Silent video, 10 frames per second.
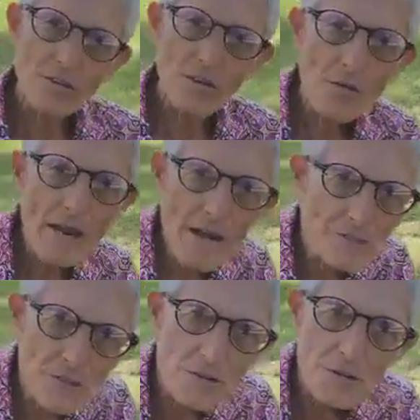you don't have
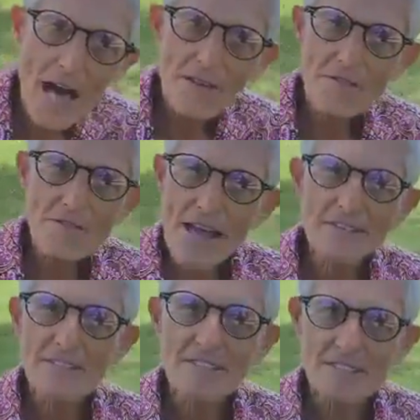to do a lot of
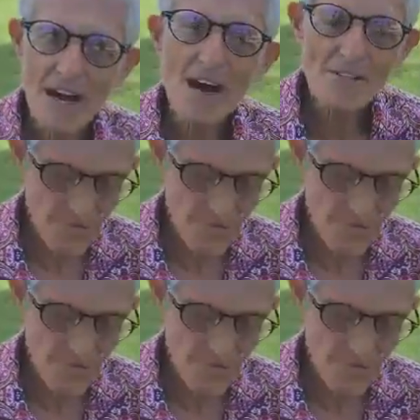fancy stuff